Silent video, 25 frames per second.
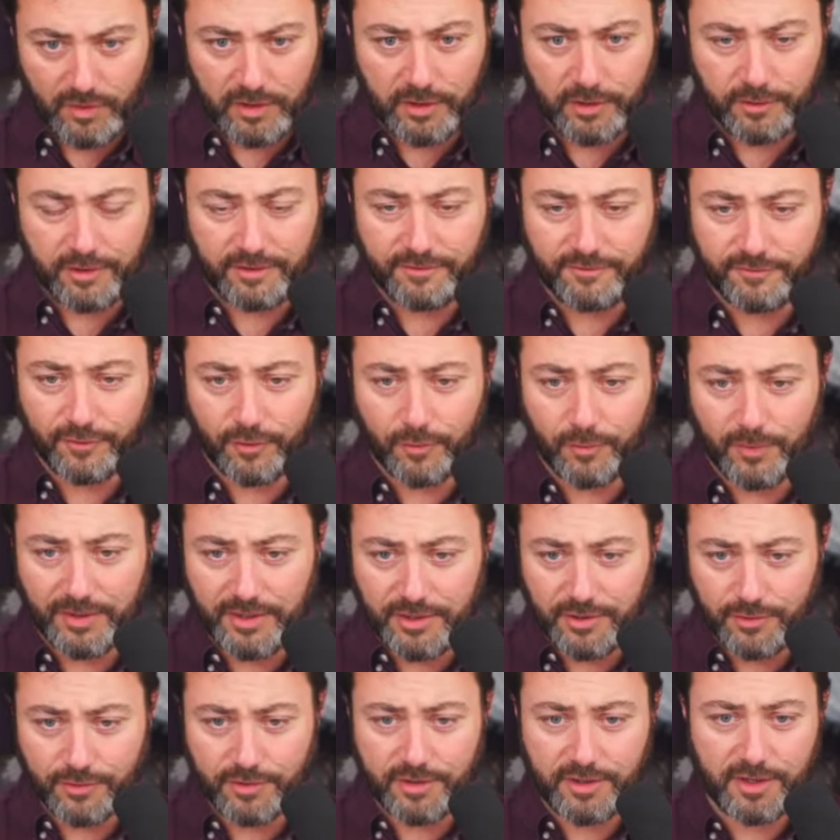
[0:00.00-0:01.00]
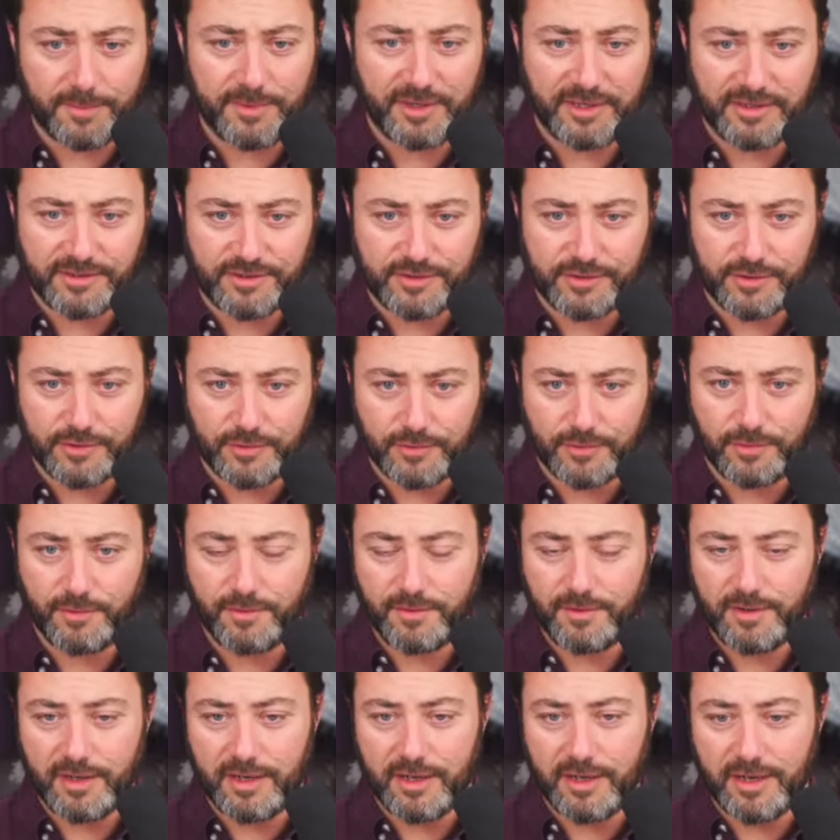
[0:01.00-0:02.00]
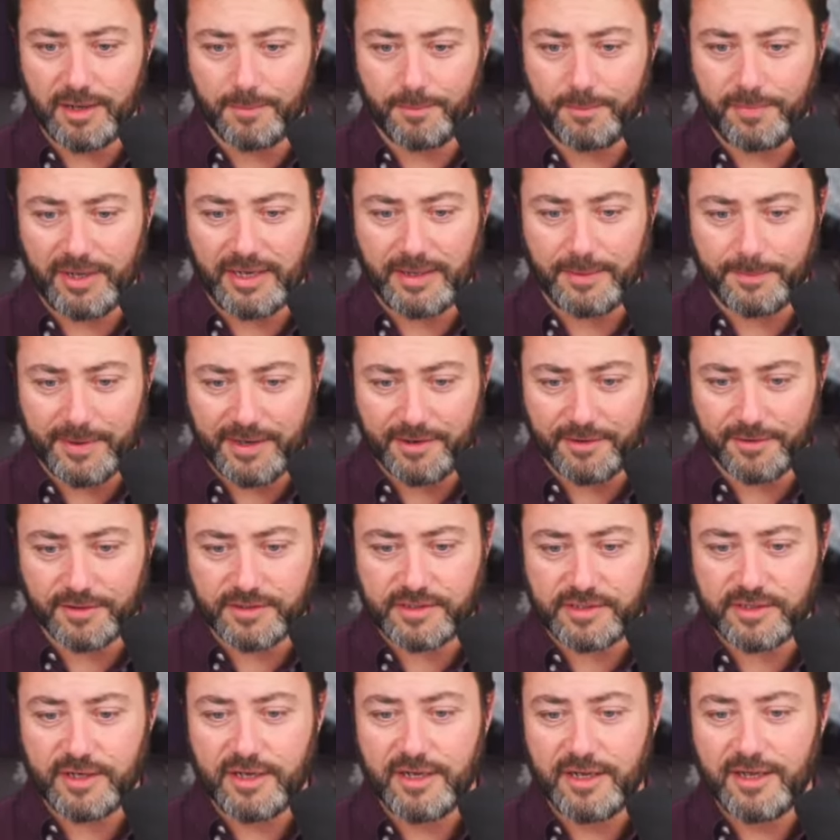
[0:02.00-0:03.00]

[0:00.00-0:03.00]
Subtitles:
for when you're coming to Plague Bearers.